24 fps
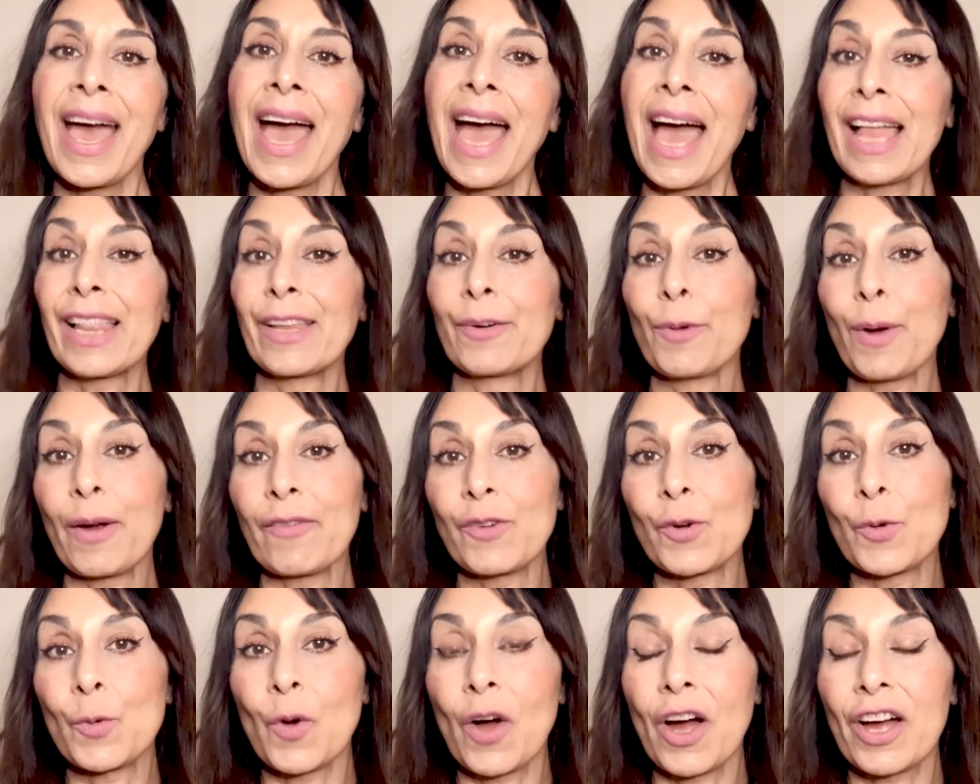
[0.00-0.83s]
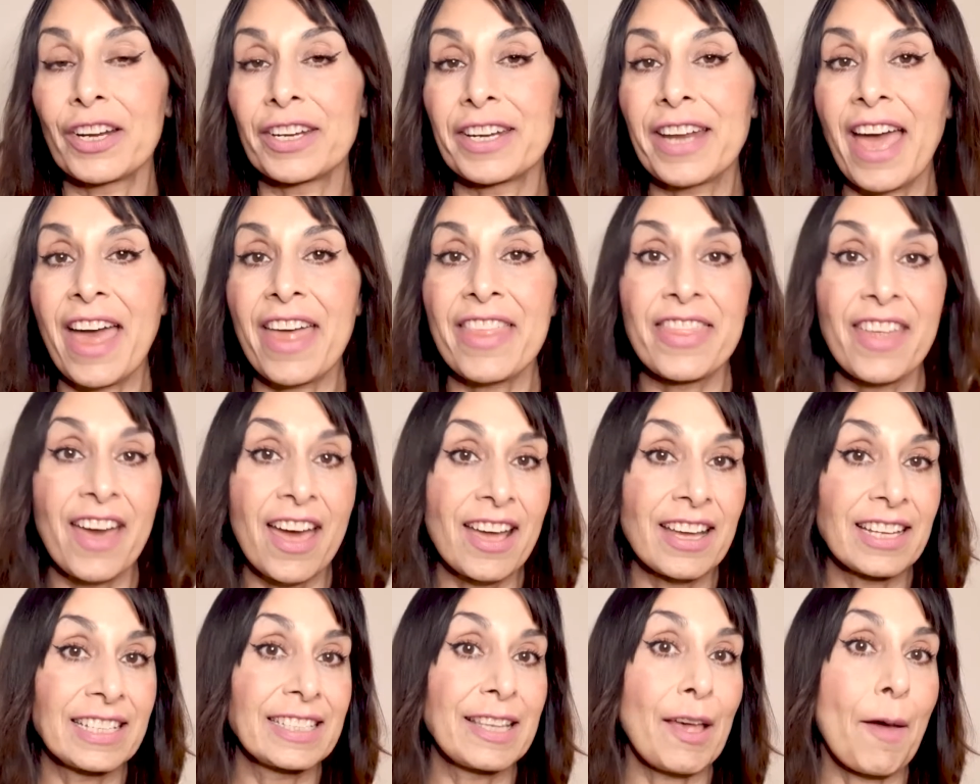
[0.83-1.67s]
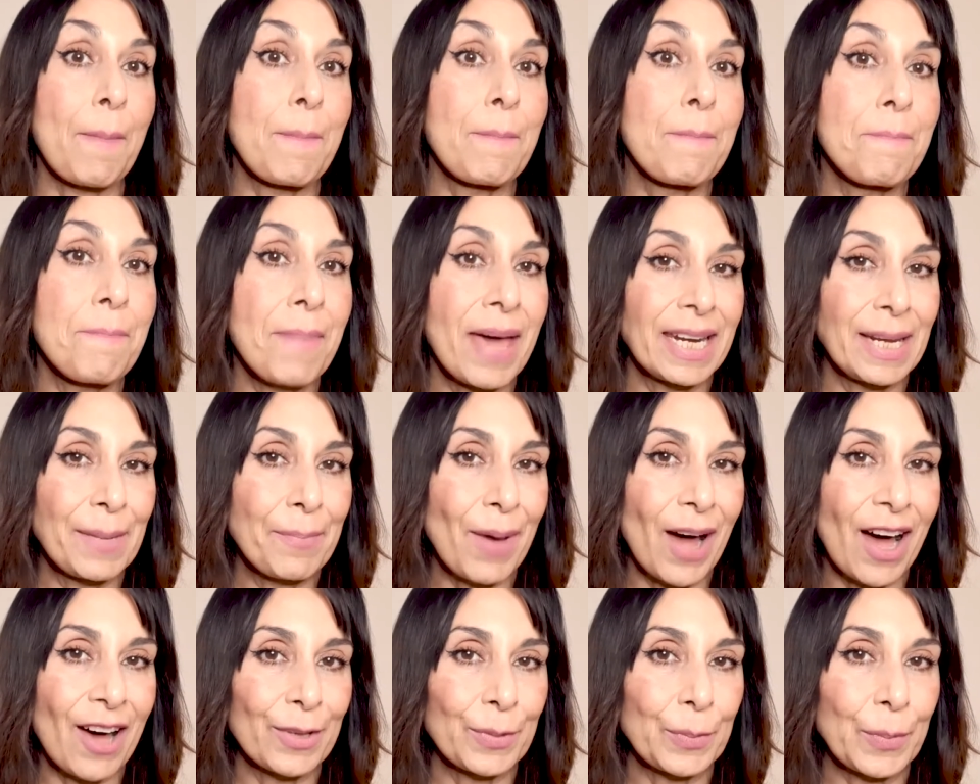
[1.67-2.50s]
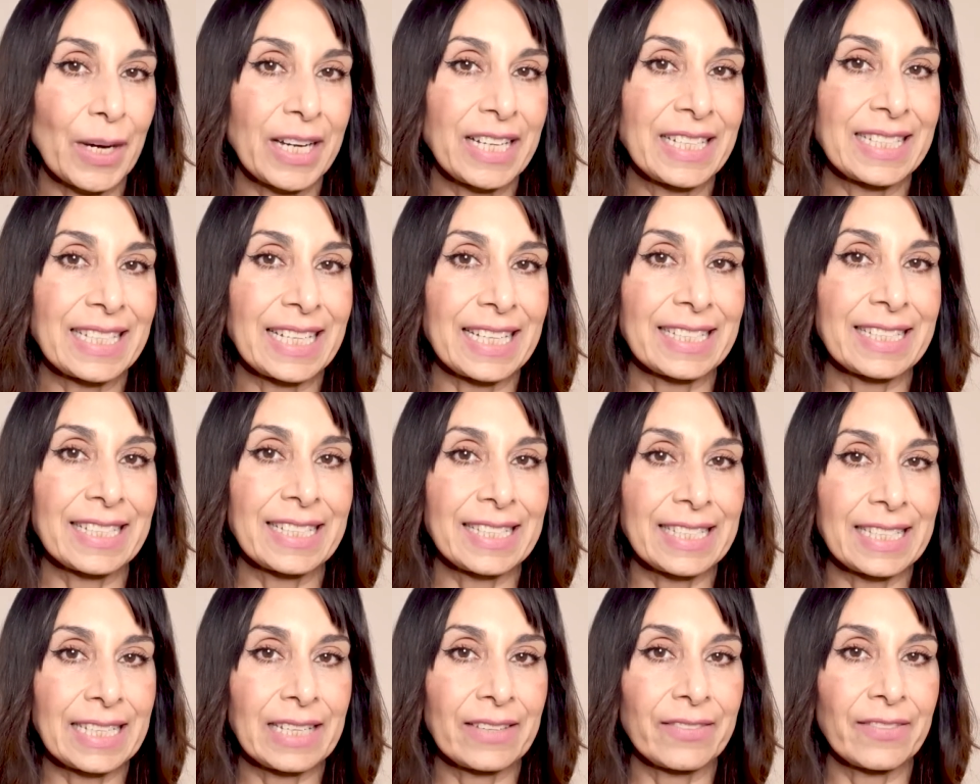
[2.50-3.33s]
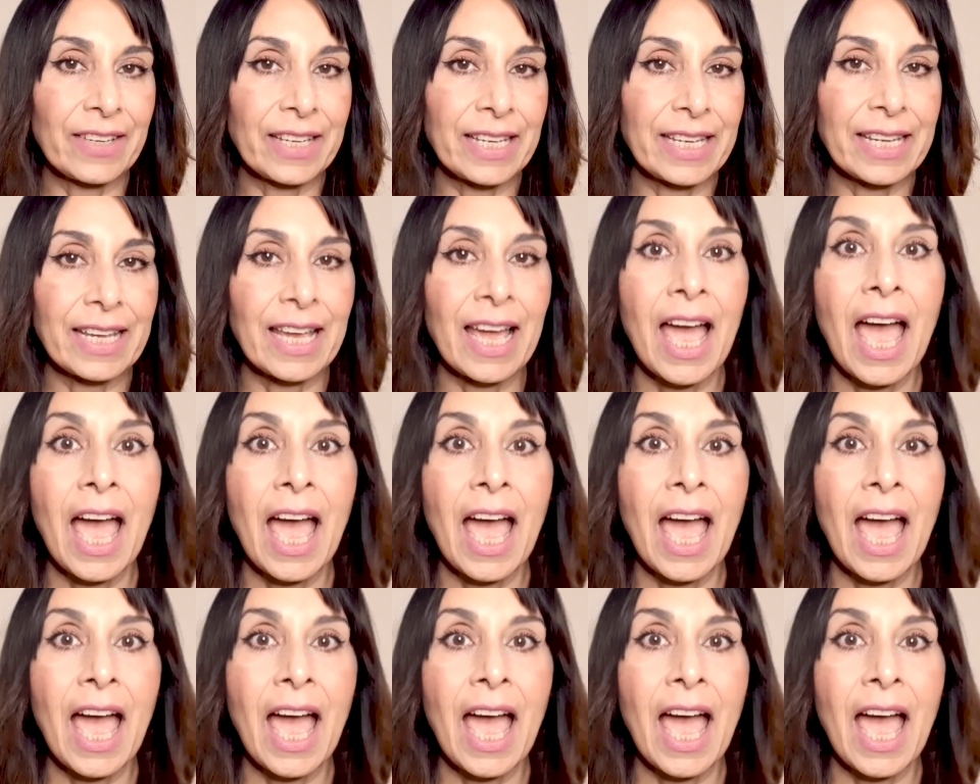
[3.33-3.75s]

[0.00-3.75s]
Hello everyone, there's many pathways into TV.